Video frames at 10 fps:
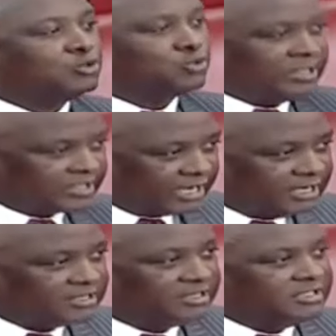to
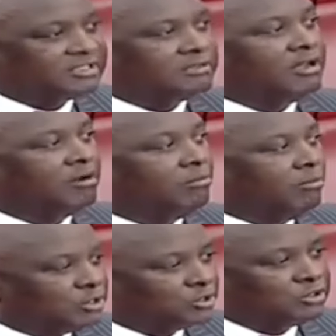discuss this
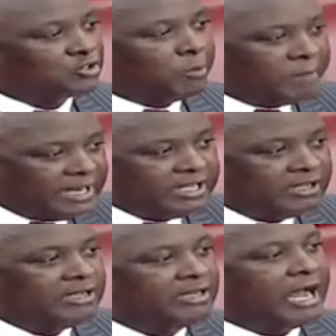motion
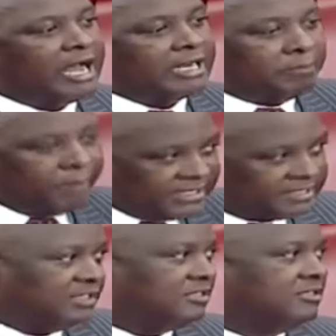soberly and
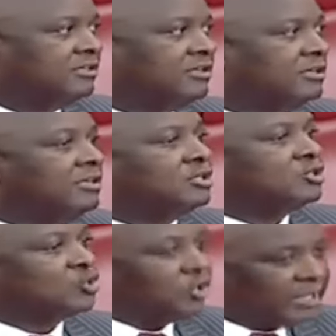pass it
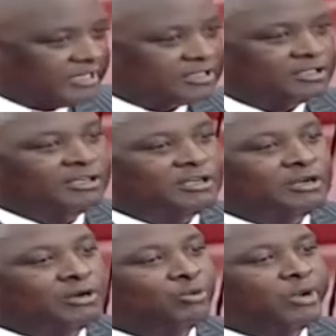so that
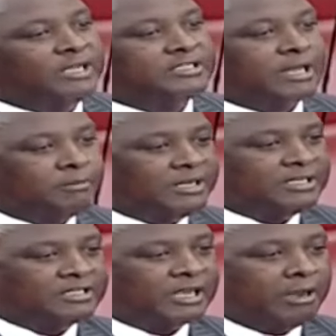we
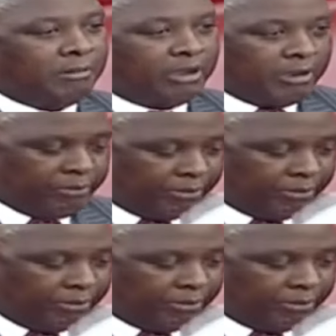establish a, a